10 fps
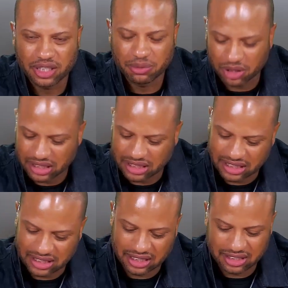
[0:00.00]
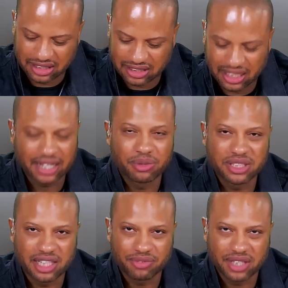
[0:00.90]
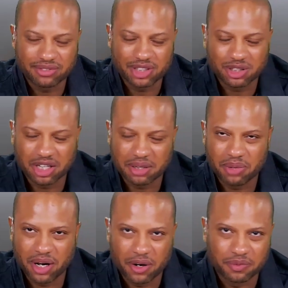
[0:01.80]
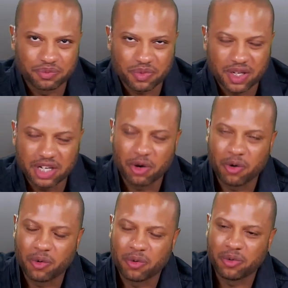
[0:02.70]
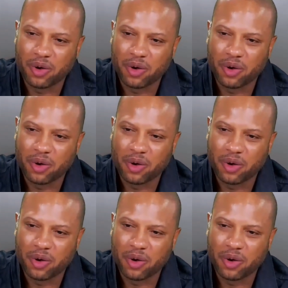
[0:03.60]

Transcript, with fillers: and we're going to get to this because we definitely have to talk about you know